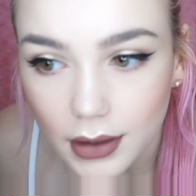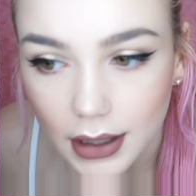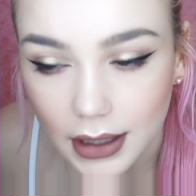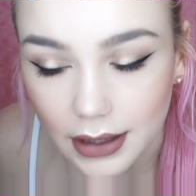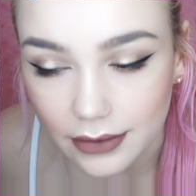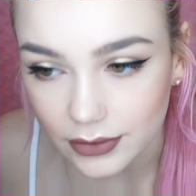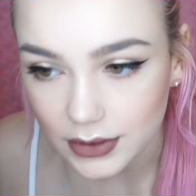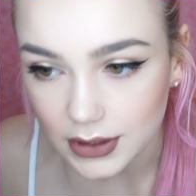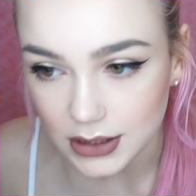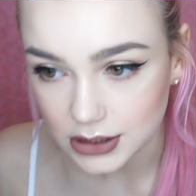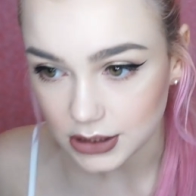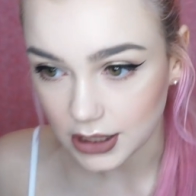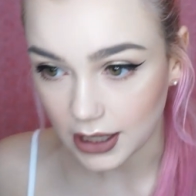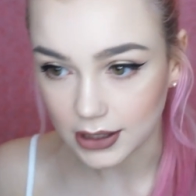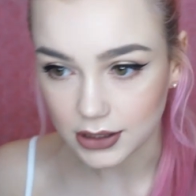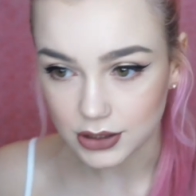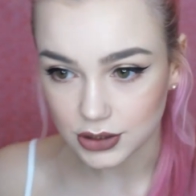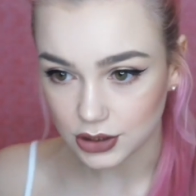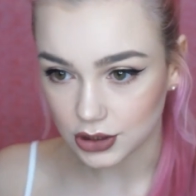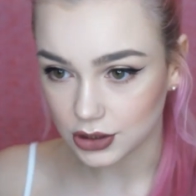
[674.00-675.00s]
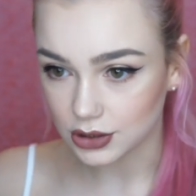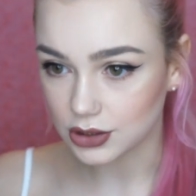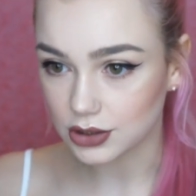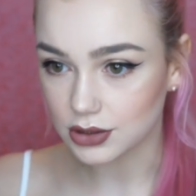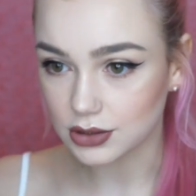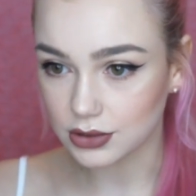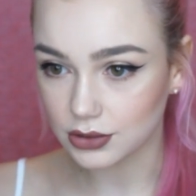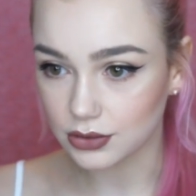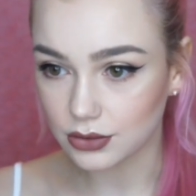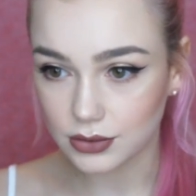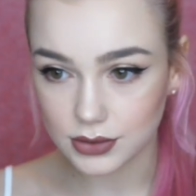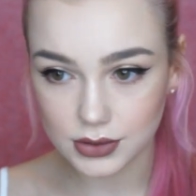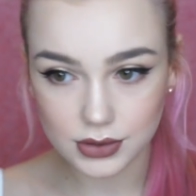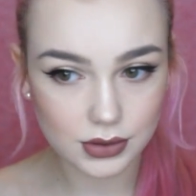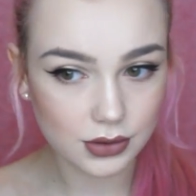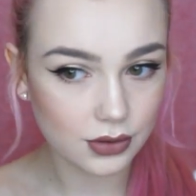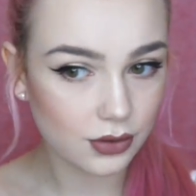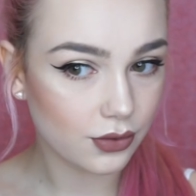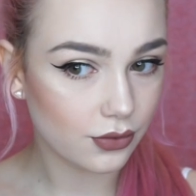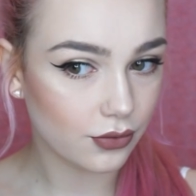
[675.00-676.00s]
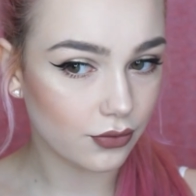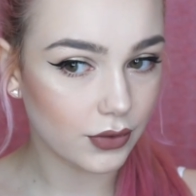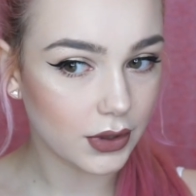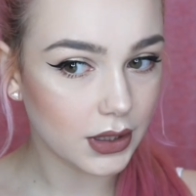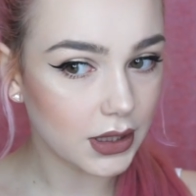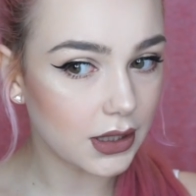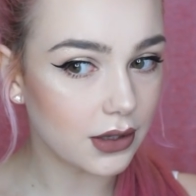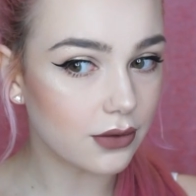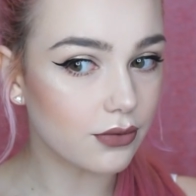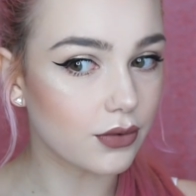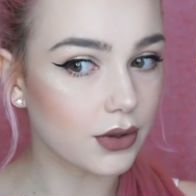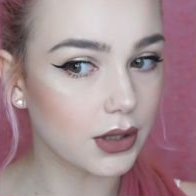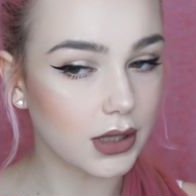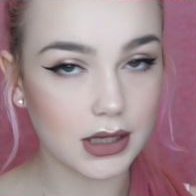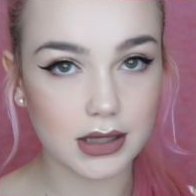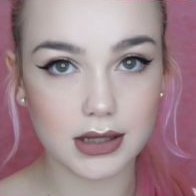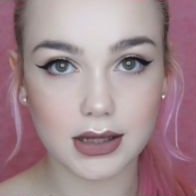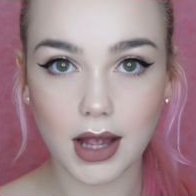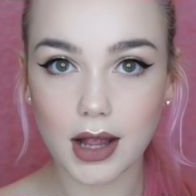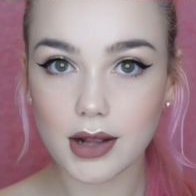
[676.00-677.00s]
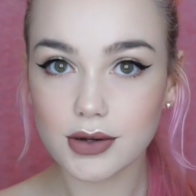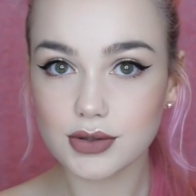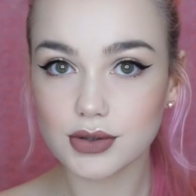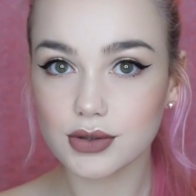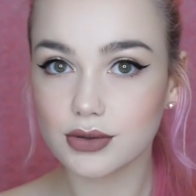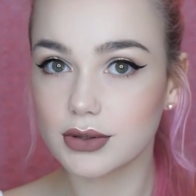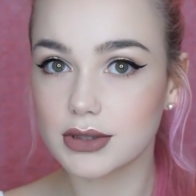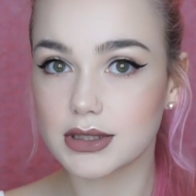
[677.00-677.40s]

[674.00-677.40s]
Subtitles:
Even the texture just looks really, really natural.